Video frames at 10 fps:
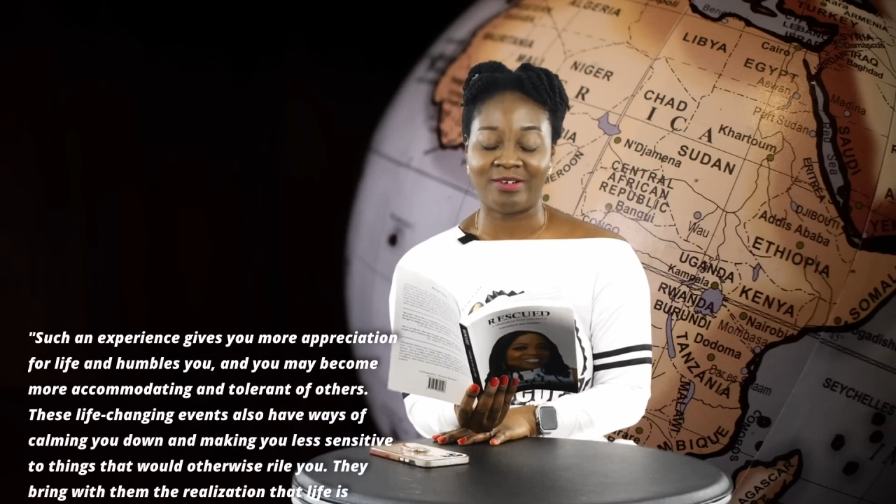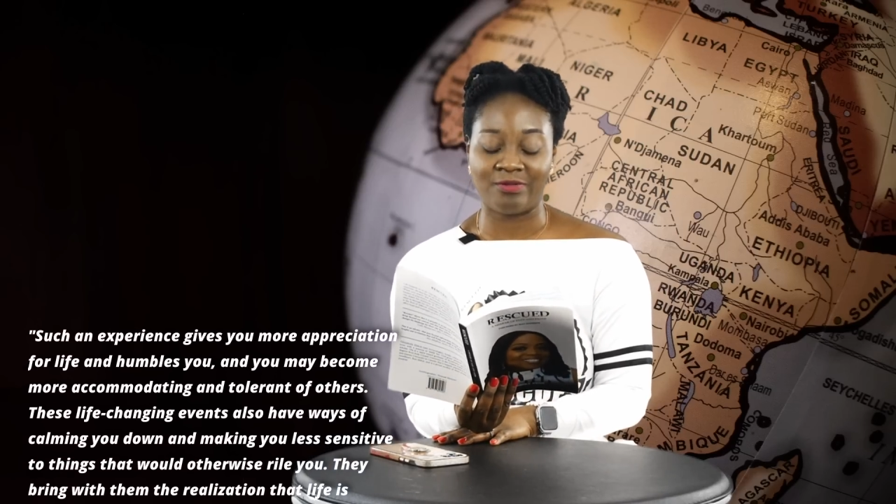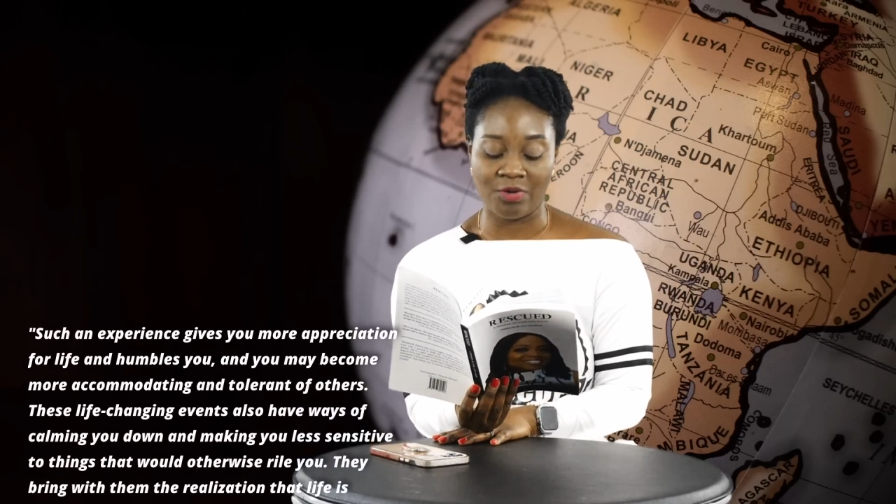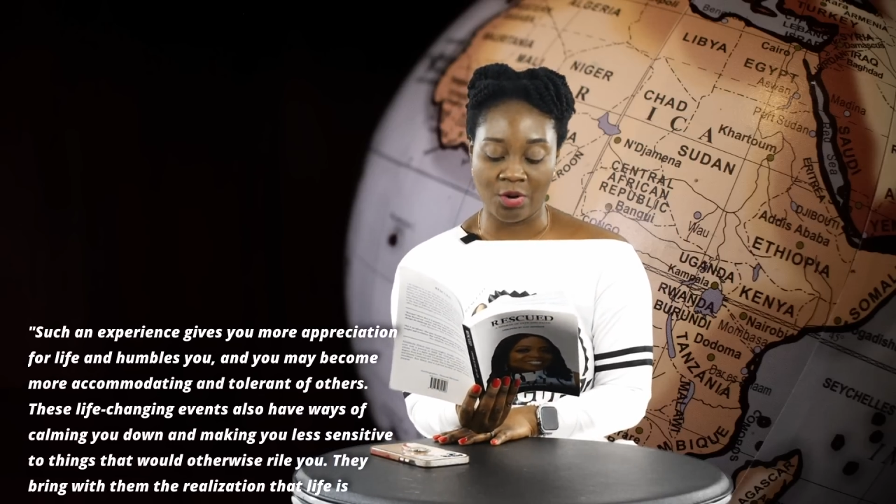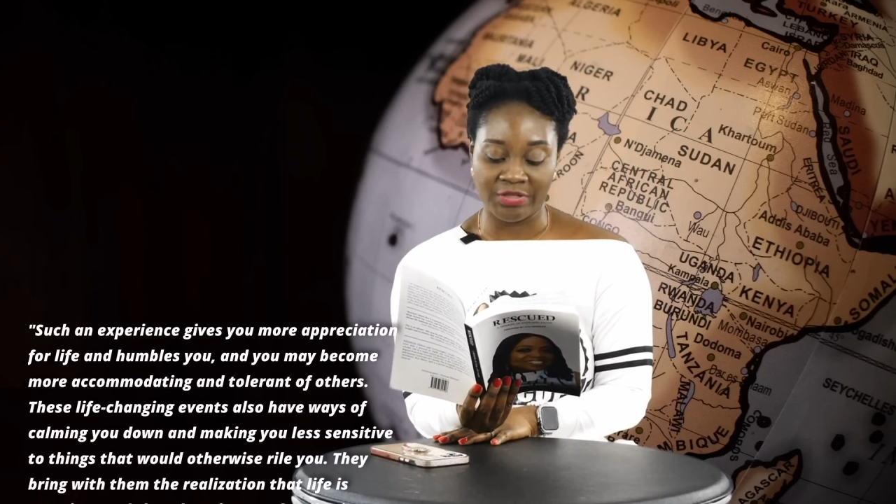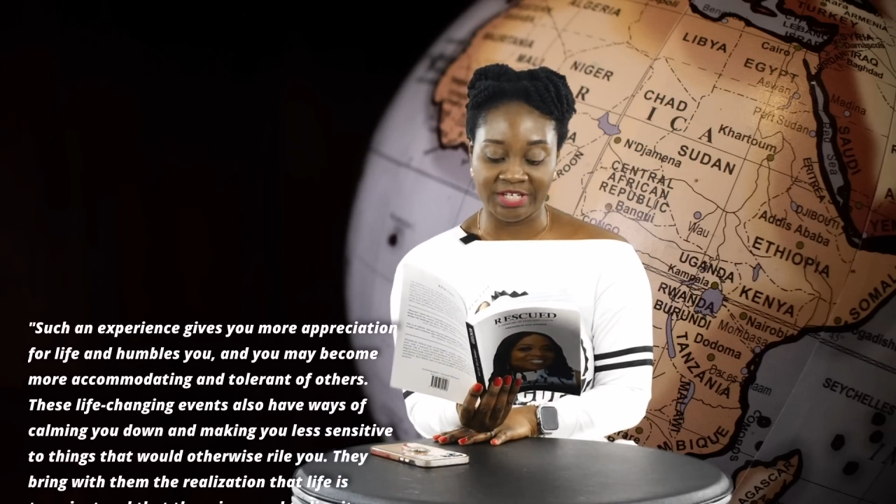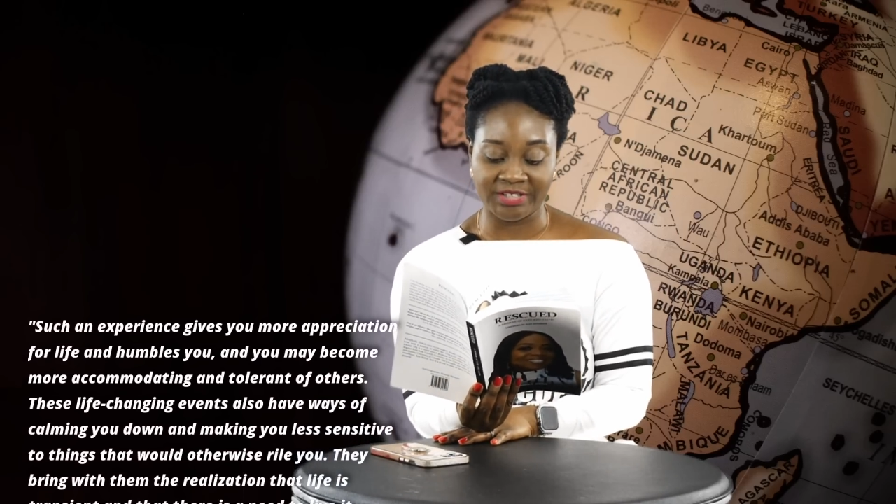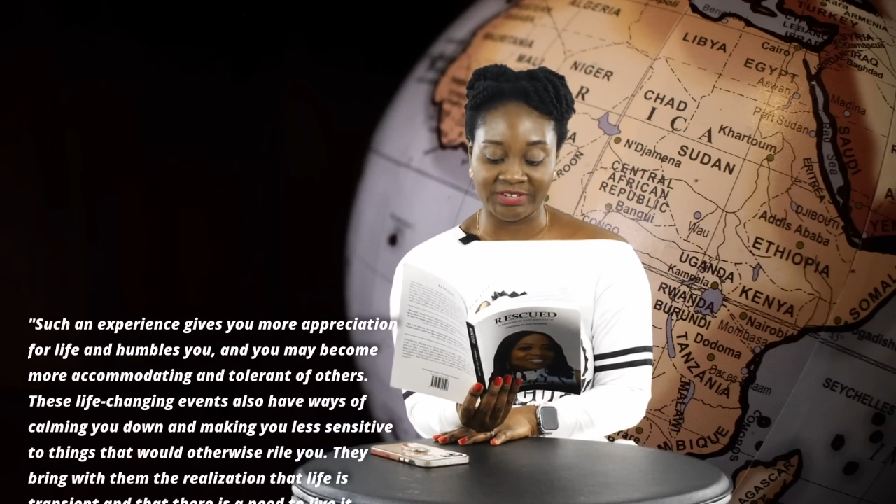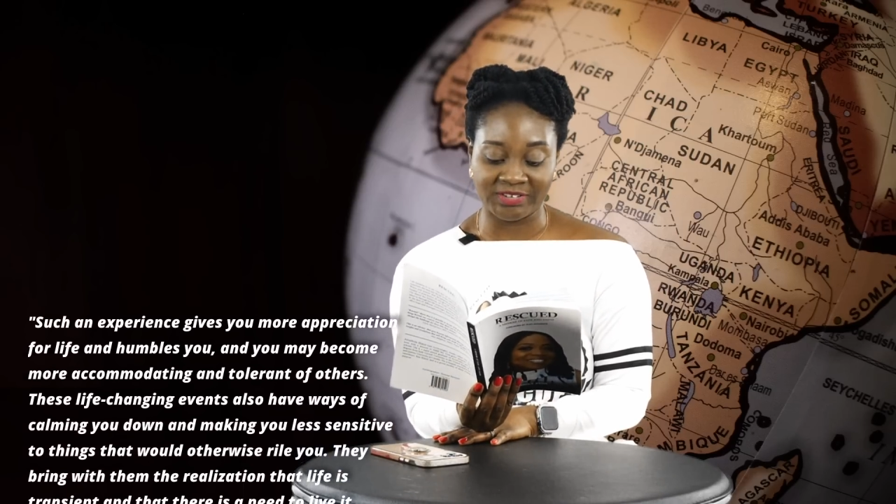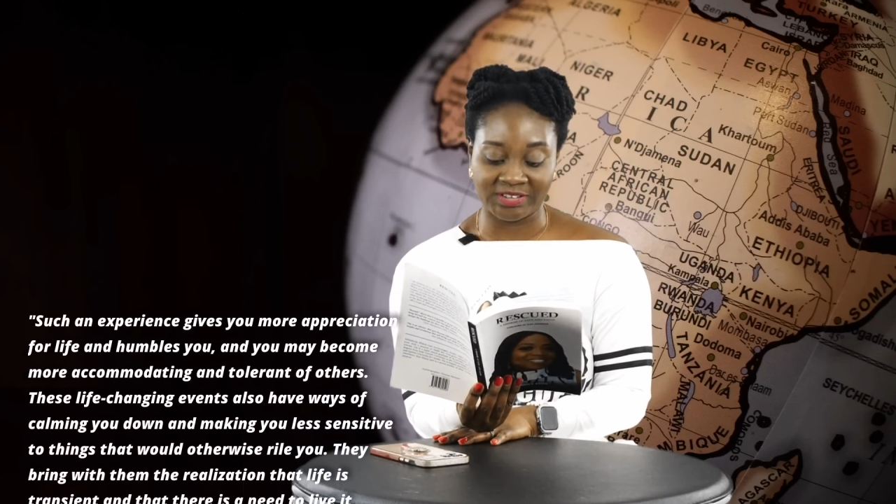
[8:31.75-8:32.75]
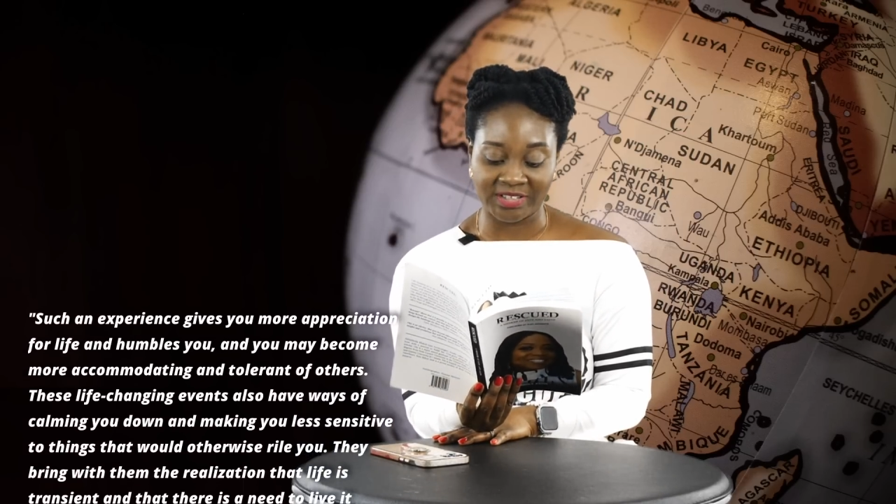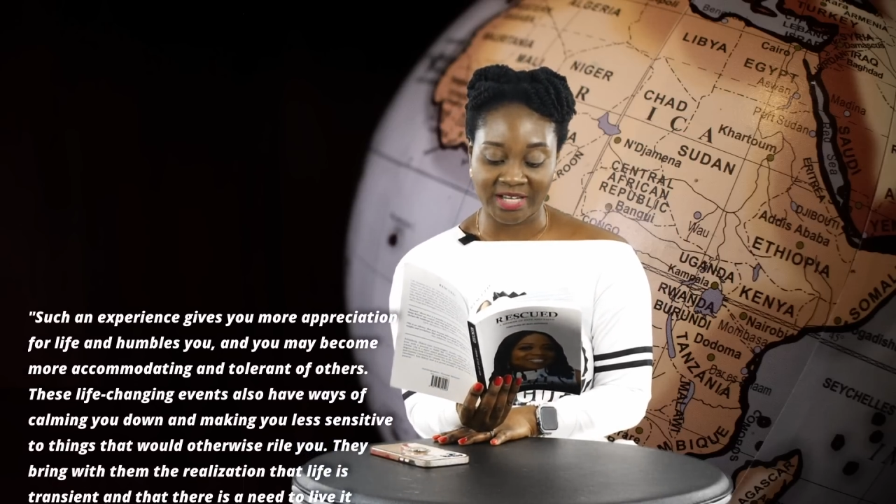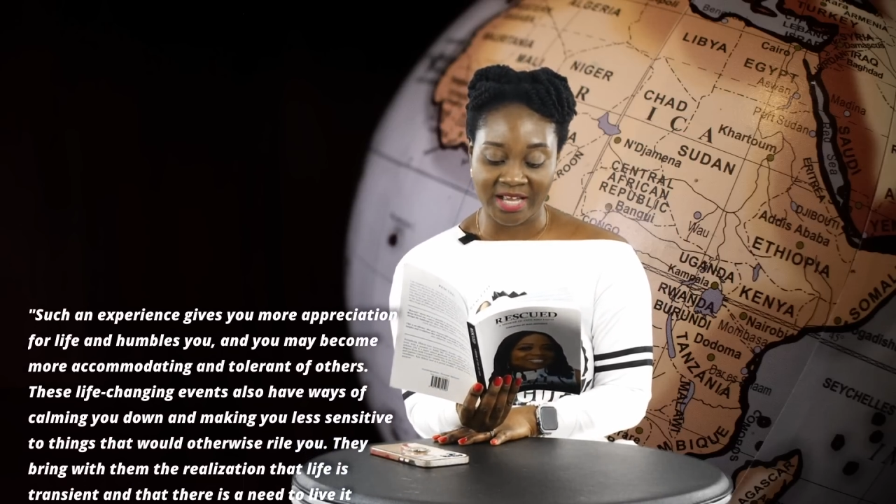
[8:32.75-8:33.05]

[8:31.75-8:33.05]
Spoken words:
of others.